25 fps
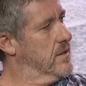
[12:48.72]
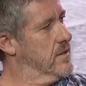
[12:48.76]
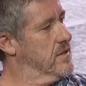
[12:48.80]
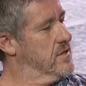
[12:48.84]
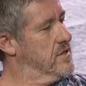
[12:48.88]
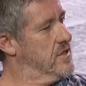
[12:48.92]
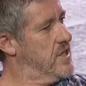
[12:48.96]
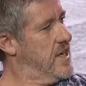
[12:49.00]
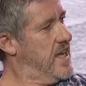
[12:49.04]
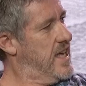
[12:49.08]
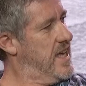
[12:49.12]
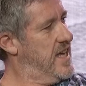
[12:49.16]

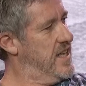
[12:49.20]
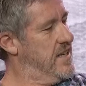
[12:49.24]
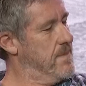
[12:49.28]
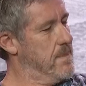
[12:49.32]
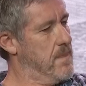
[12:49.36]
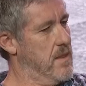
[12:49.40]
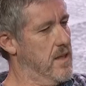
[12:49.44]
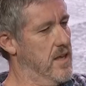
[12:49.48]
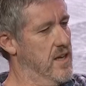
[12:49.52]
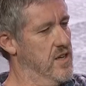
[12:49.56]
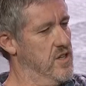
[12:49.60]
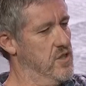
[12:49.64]
So how
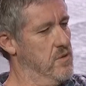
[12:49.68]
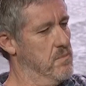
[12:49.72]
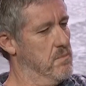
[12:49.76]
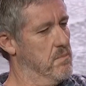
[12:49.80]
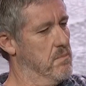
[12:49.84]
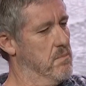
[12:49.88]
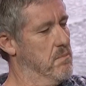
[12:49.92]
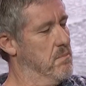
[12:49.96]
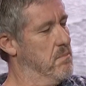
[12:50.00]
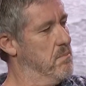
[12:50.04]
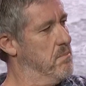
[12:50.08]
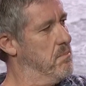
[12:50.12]
do you
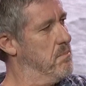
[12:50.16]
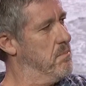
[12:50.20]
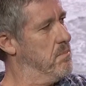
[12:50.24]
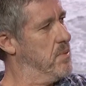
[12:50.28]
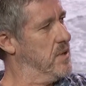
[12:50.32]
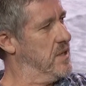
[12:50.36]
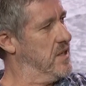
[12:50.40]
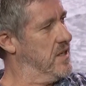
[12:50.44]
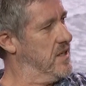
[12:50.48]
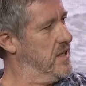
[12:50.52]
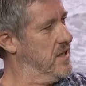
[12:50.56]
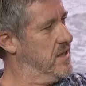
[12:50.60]

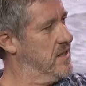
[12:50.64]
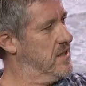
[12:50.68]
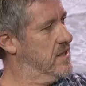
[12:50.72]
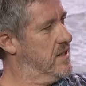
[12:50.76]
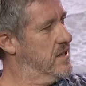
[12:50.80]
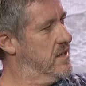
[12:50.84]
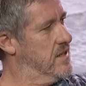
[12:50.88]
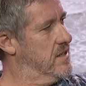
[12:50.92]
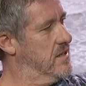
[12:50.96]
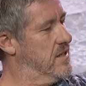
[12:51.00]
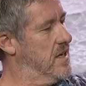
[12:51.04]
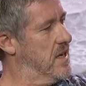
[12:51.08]
be
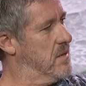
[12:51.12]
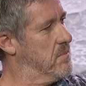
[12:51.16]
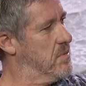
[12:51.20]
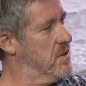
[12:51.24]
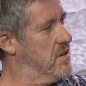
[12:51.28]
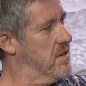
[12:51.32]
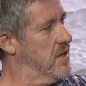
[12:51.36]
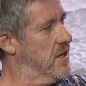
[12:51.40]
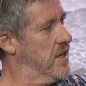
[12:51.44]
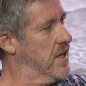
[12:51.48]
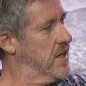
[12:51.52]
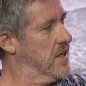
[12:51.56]

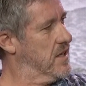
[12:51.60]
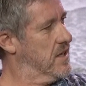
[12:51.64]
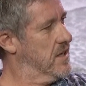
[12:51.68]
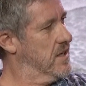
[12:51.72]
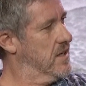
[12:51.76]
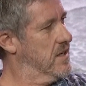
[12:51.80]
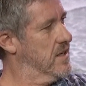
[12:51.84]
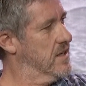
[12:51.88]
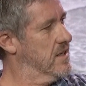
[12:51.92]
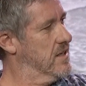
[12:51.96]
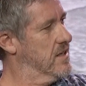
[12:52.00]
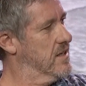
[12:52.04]
empathetic?
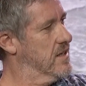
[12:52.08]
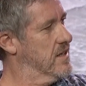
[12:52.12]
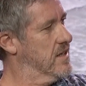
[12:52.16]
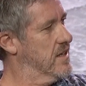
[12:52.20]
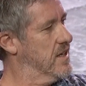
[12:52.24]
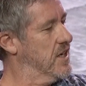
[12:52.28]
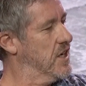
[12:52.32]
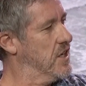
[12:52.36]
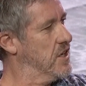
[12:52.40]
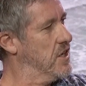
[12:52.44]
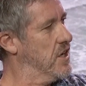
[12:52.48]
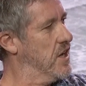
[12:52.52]

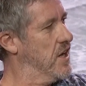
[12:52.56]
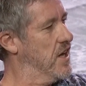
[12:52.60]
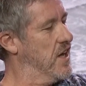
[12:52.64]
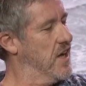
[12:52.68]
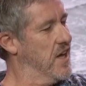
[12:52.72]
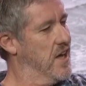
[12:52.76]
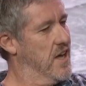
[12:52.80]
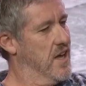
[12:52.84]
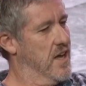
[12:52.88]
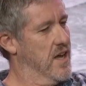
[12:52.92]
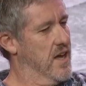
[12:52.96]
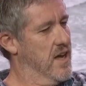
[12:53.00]
You got
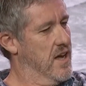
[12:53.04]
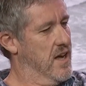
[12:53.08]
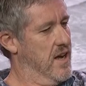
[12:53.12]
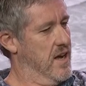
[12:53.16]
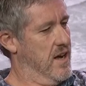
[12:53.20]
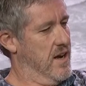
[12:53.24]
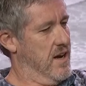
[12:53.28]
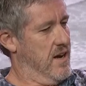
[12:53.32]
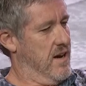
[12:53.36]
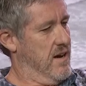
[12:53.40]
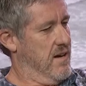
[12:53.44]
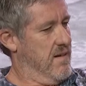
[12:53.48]

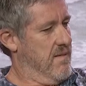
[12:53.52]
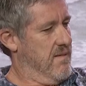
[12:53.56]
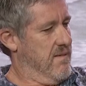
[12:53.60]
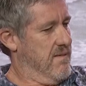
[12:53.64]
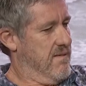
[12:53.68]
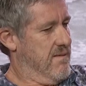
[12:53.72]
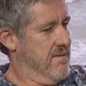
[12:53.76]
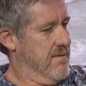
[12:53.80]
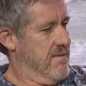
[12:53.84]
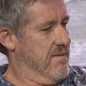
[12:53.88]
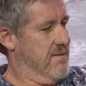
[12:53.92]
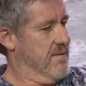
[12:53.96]

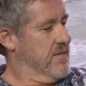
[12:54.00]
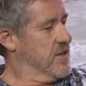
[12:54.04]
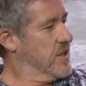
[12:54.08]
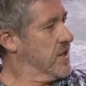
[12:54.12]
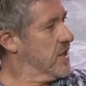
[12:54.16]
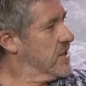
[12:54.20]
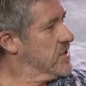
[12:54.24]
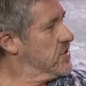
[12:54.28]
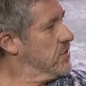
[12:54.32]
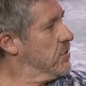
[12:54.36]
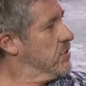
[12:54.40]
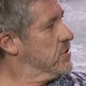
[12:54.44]

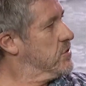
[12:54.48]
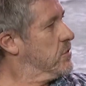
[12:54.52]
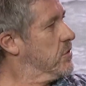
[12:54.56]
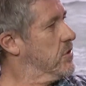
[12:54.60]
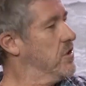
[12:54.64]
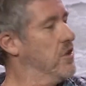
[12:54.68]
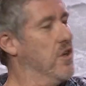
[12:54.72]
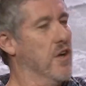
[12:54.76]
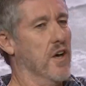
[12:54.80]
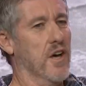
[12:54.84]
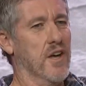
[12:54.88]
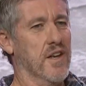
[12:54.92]
to talk to a
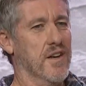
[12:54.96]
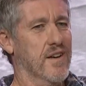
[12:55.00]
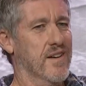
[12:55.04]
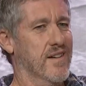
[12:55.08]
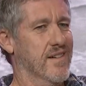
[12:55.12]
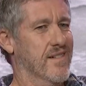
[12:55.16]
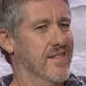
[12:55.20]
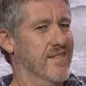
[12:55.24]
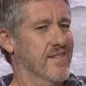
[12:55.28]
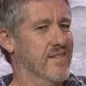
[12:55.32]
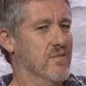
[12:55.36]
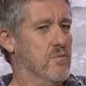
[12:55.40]
client.
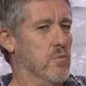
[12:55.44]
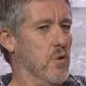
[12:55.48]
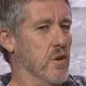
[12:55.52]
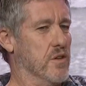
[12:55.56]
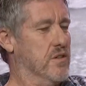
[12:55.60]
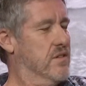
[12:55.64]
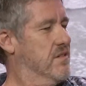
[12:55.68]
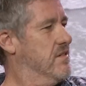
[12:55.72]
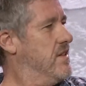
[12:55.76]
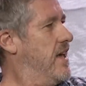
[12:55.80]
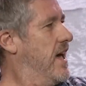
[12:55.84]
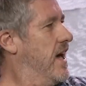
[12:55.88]

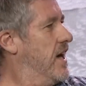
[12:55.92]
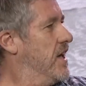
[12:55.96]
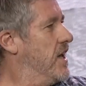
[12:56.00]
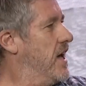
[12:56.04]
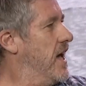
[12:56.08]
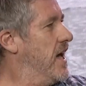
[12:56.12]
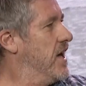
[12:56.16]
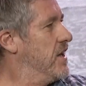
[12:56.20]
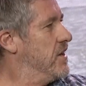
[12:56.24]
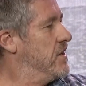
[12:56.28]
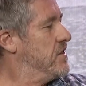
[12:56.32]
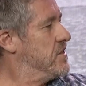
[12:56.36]

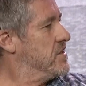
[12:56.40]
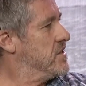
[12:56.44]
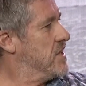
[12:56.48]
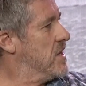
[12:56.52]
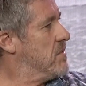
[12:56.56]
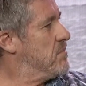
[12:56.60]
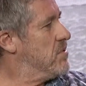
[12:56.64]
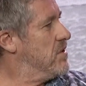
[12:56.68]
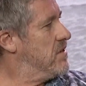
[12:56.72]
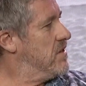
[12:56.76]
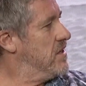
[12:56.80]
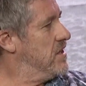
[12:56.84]
How does
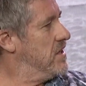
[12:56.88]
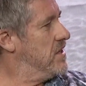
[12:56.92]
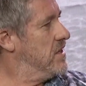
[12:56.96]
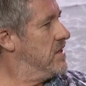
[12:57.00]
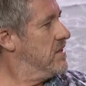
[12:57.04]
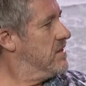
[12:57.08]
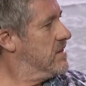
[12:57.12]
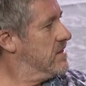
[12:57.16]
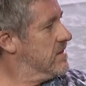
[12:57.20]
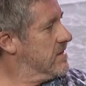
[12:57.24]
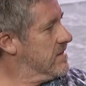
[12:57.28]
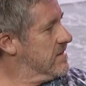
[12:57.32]
empathy
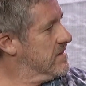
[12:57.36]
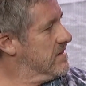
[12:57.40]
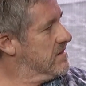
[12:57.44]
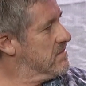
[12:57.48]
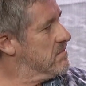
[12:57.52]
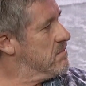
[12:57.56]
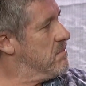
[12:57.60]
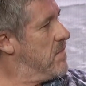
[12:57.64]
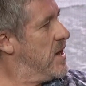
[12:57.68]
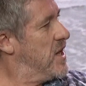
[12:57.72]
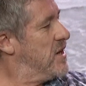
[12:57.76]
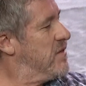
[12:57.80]

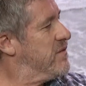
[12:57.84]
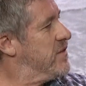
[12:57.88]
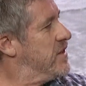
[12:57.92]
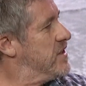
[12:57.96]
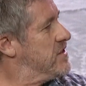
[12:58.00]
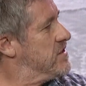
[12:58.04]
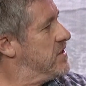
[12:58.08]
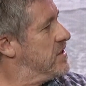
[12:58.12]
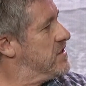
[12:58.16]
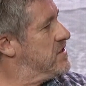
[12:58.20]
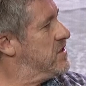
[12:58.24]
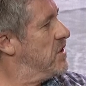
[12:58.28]

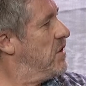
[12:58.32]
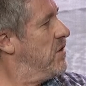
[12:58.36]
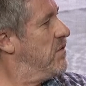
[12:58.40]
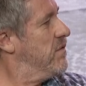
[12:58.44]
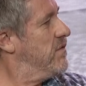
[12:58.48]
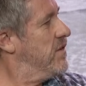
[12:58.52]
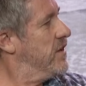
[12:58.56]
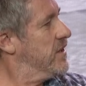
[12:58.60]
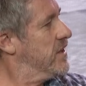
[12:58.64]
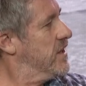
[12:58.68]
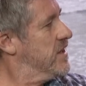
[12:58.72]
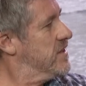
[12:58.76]
manifest
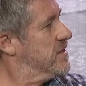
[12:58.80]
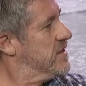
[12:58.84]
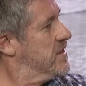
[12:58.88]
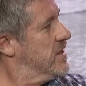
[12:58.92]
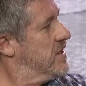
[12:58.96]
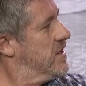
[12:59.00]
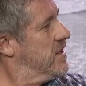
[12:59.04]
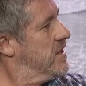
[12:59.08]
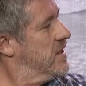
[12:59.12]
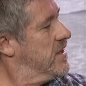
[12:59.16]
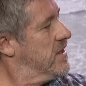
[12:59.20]
itself, I guess? Well,